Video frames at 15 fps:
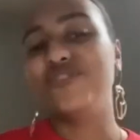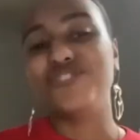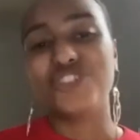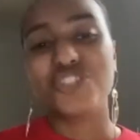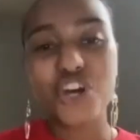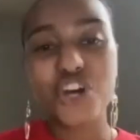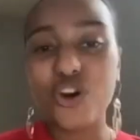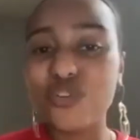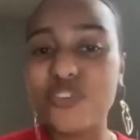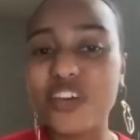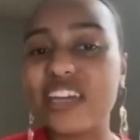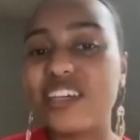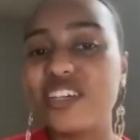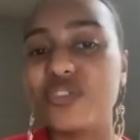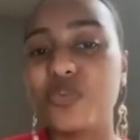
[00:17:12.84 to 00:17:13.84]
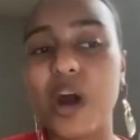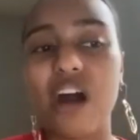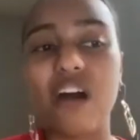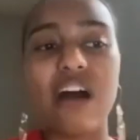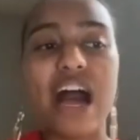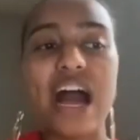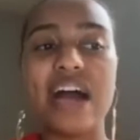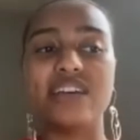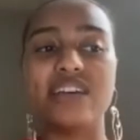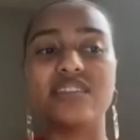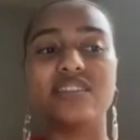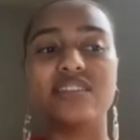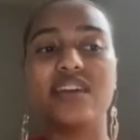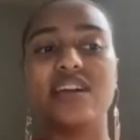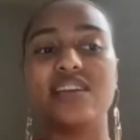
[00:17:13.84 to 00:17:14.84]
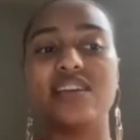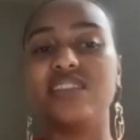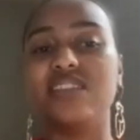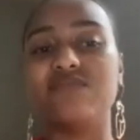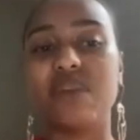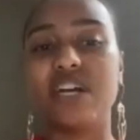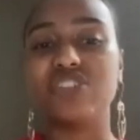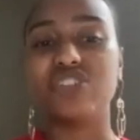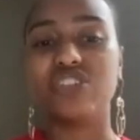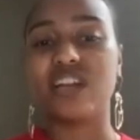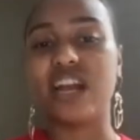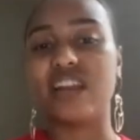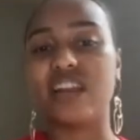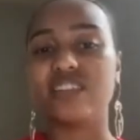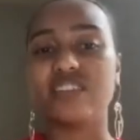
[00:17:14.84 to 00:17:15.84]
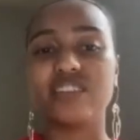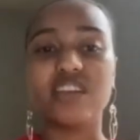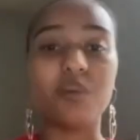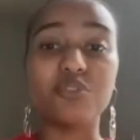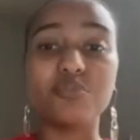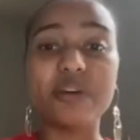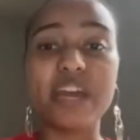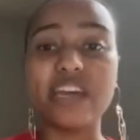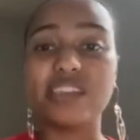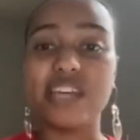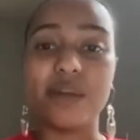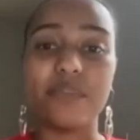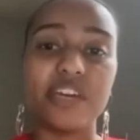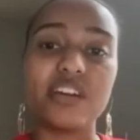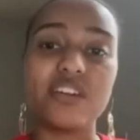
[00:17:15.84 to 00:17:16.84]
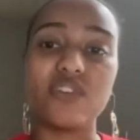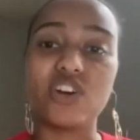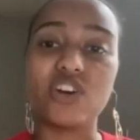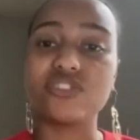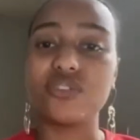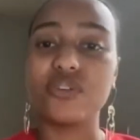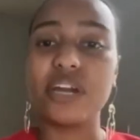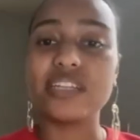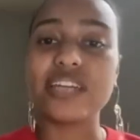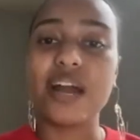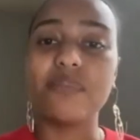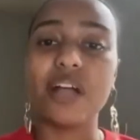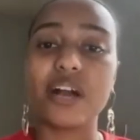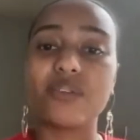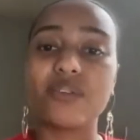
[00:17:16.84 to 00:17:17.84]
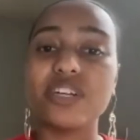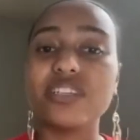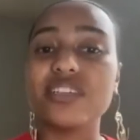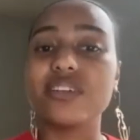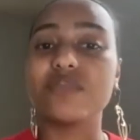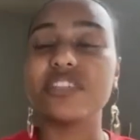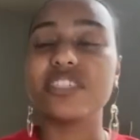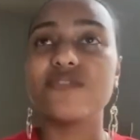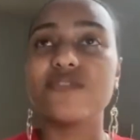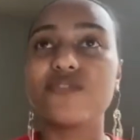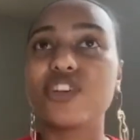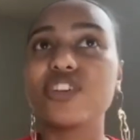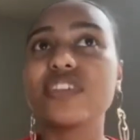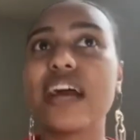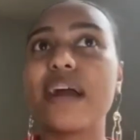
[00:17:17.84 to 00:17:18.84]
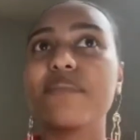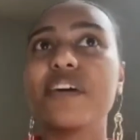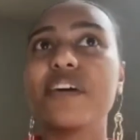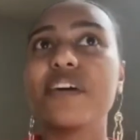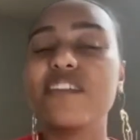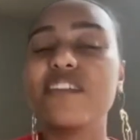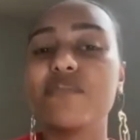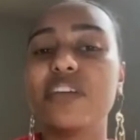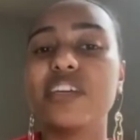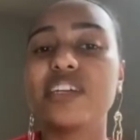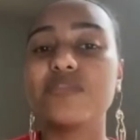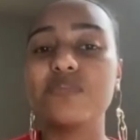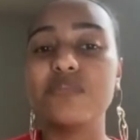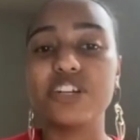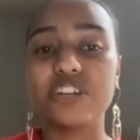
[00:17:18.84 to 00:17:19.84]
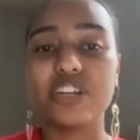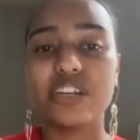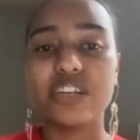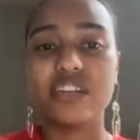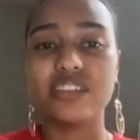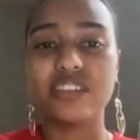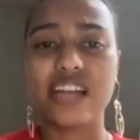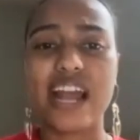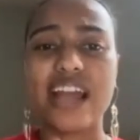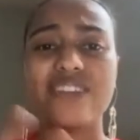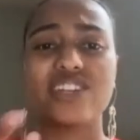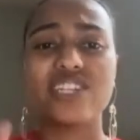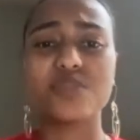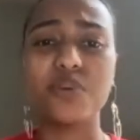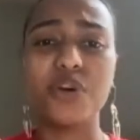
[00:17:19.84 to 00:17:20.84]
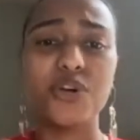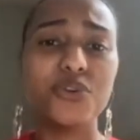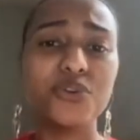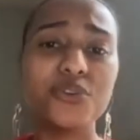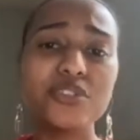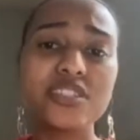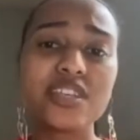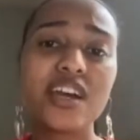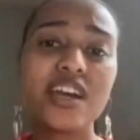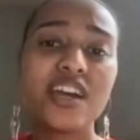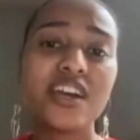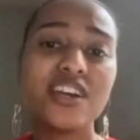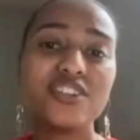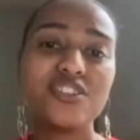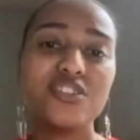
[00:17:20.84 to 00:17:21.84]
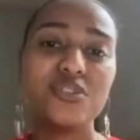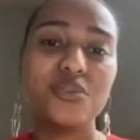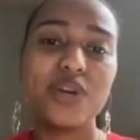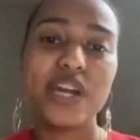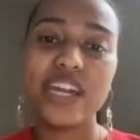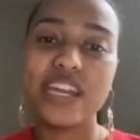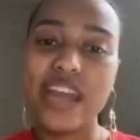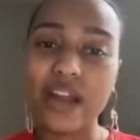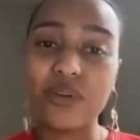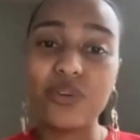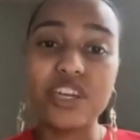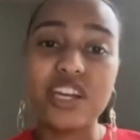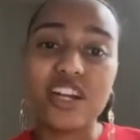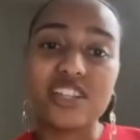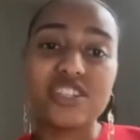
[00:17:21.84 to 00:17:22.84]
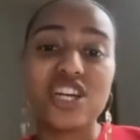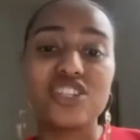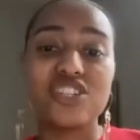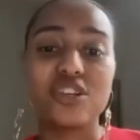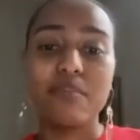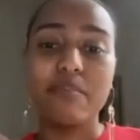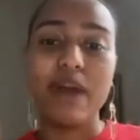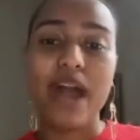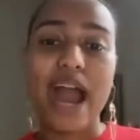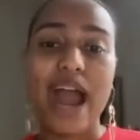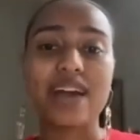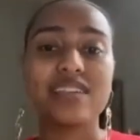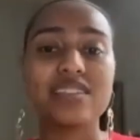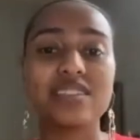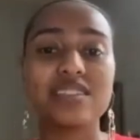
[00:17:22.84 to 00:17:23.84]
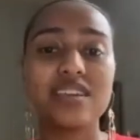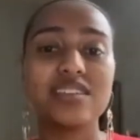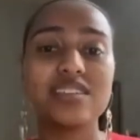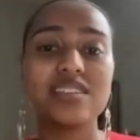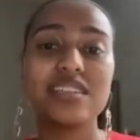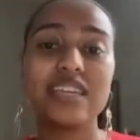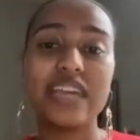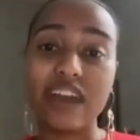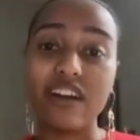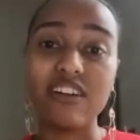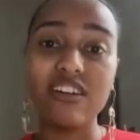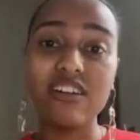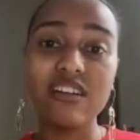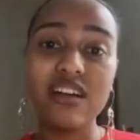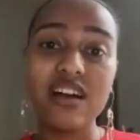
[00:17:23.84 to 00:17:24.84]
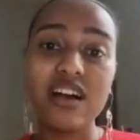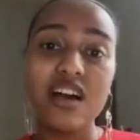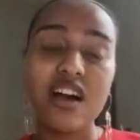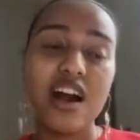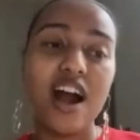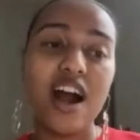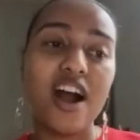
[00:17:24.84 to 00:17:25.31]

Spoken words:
I don't know, just COVID as well as Eve mentioned, kind of this double pandemic of also anti-Black racism is the first time that they've been kind of exposed to inequity on such a mass scale.